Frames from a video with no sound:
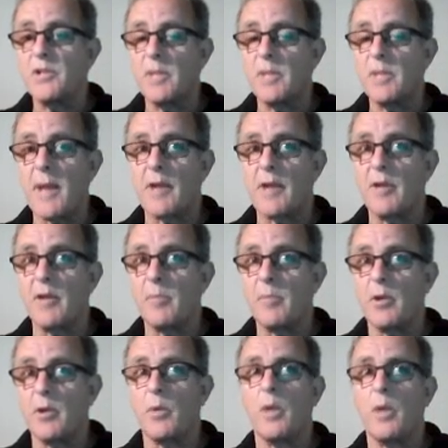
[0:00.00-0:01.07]
in the background,
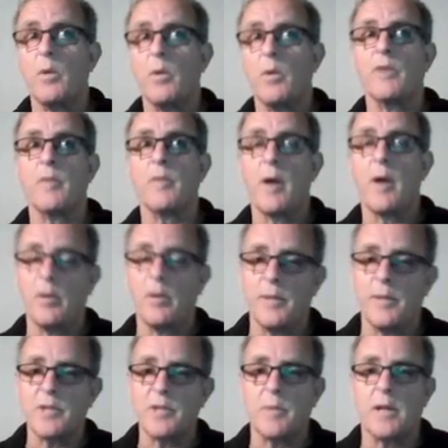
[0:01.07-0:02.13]
by the way, I work from home
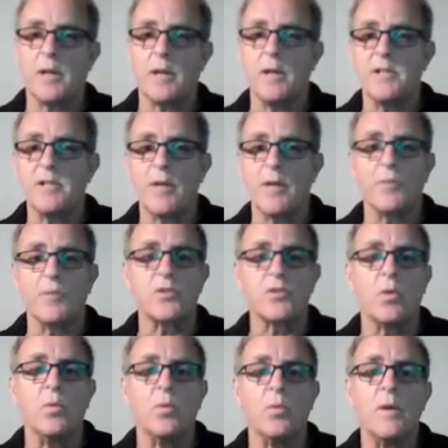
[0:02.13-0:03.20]
and that's my kids, they're off
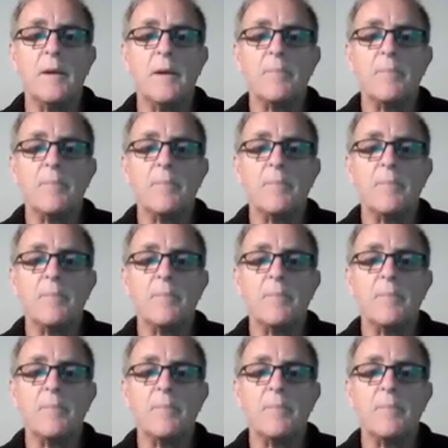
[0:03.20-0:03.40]
school.